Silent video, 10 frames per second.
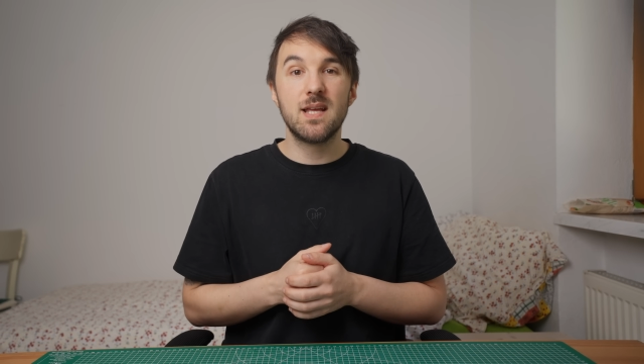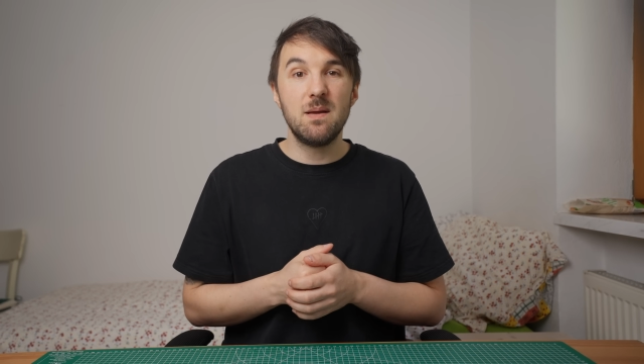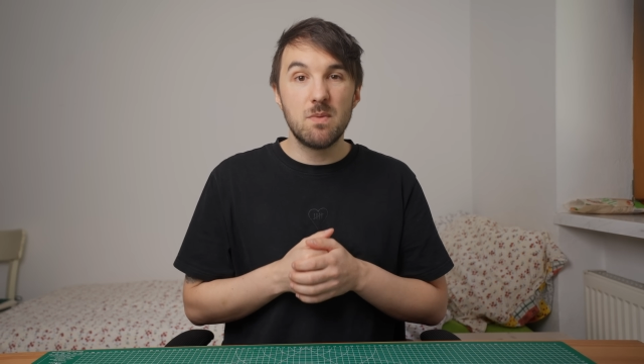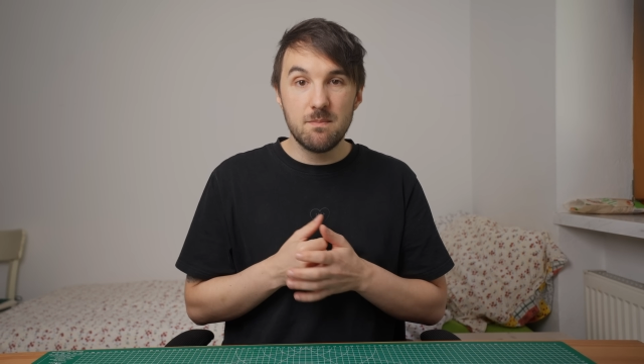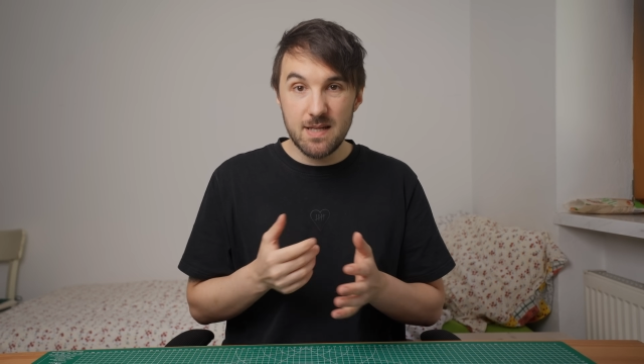
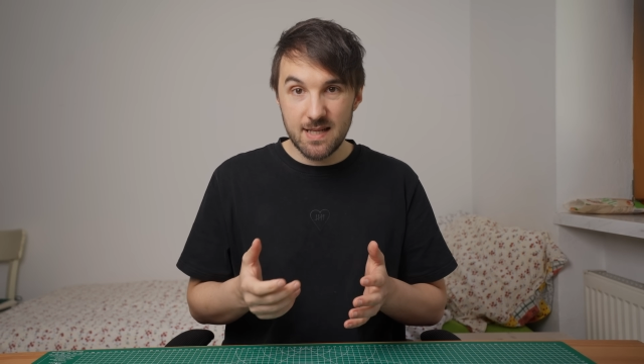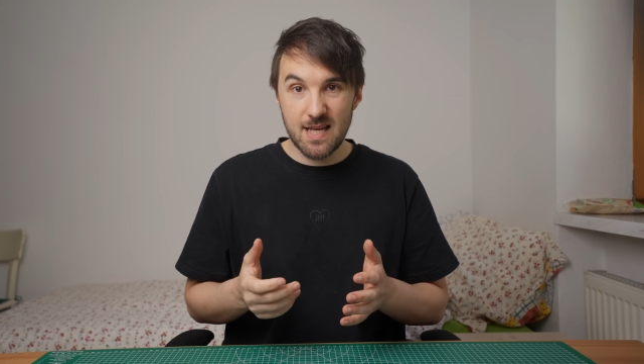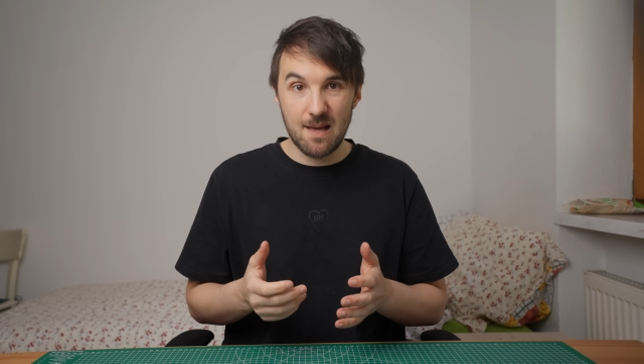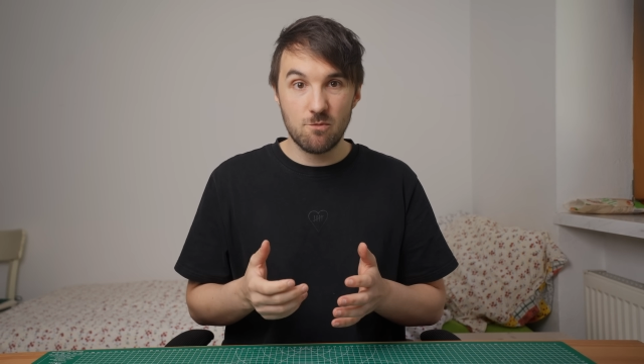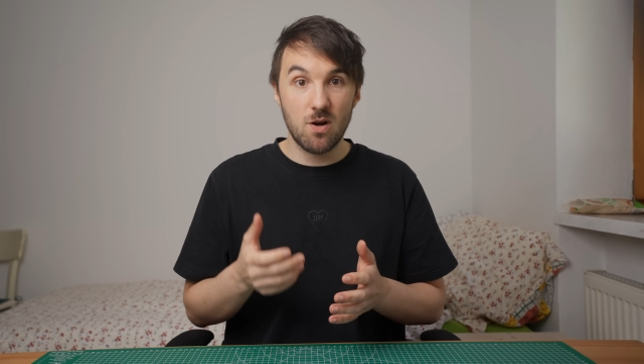Game Boy Mini
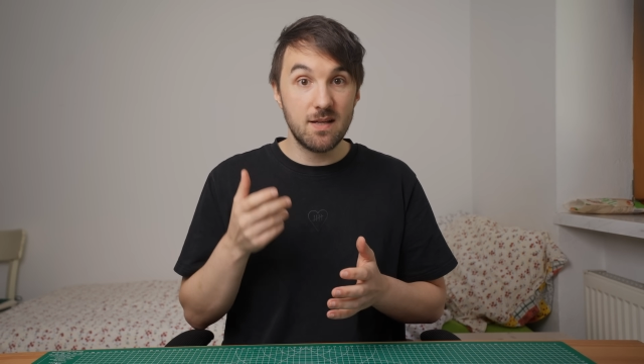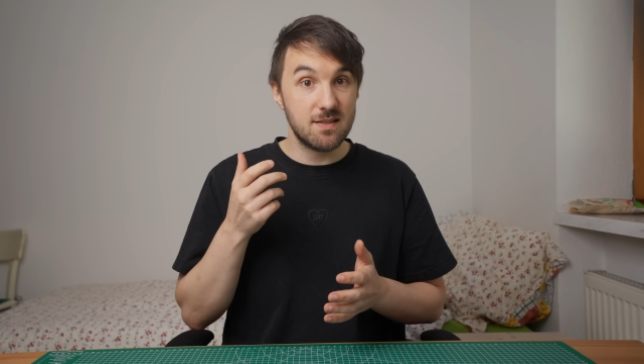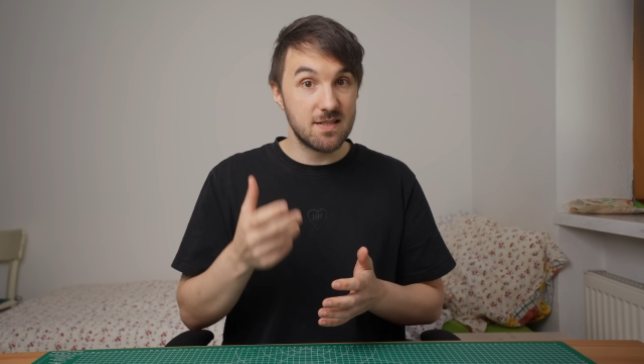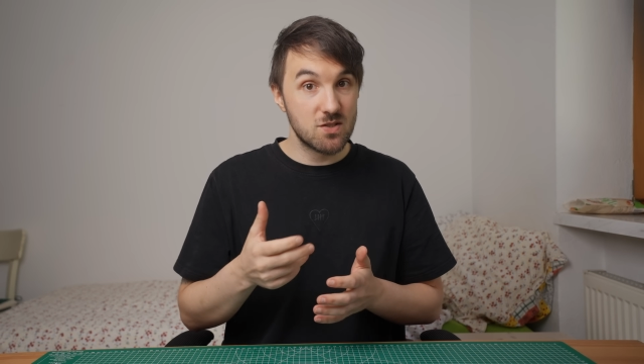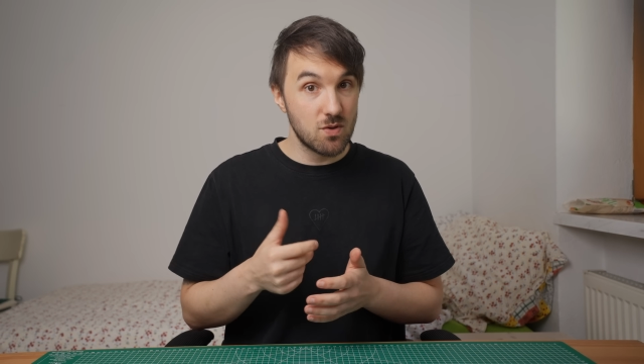camera in
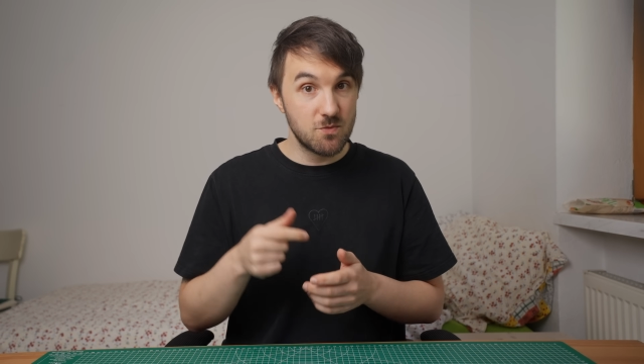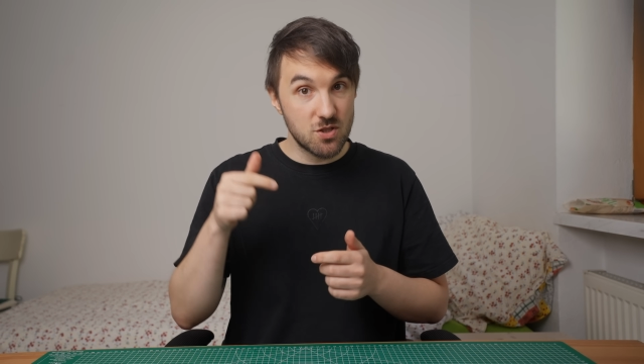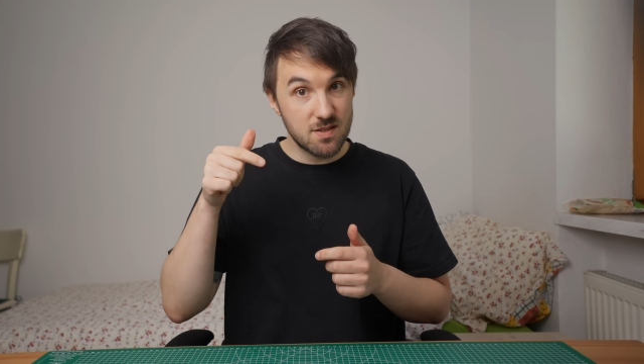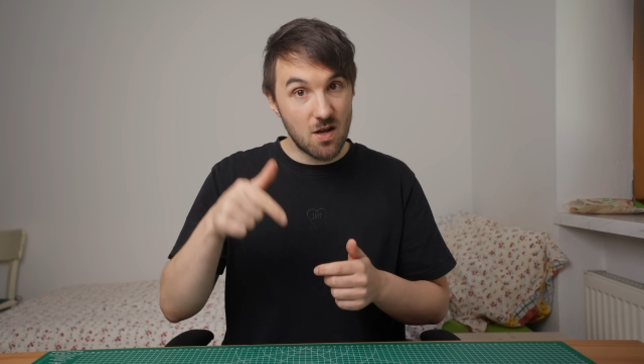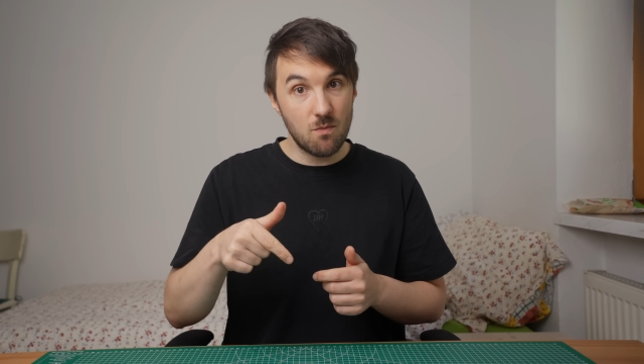the
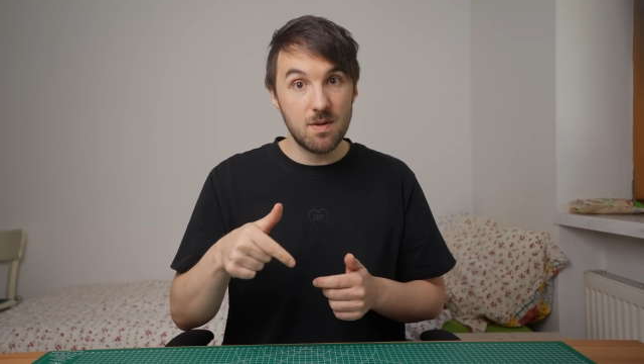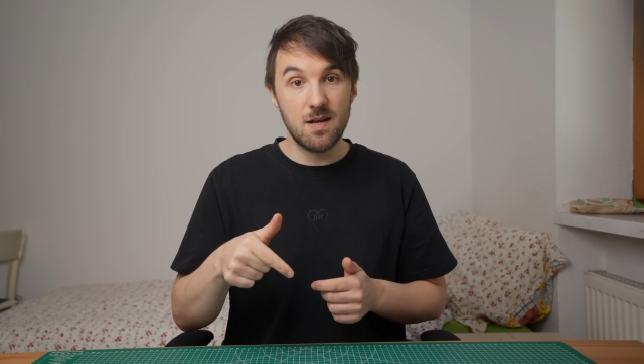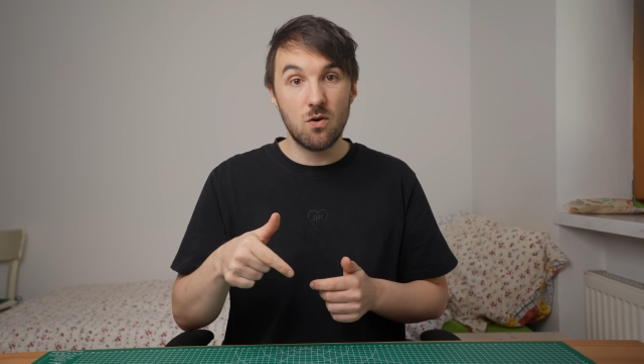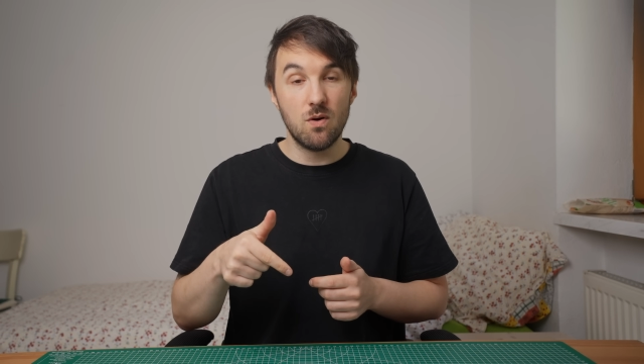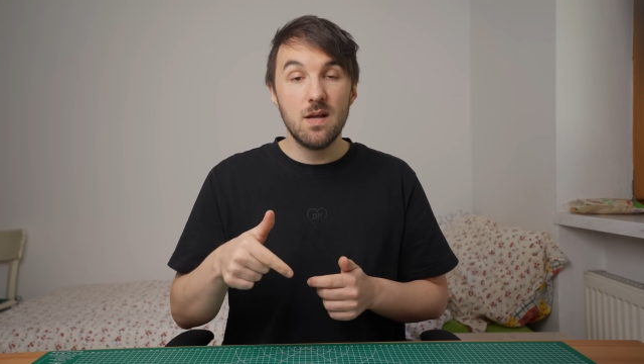description down
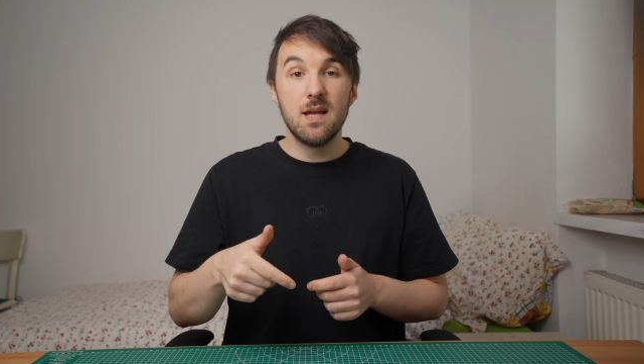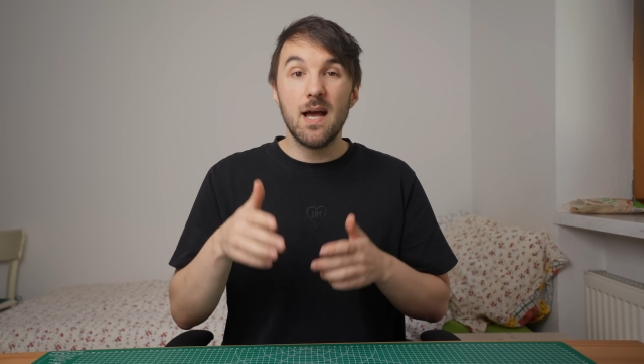below,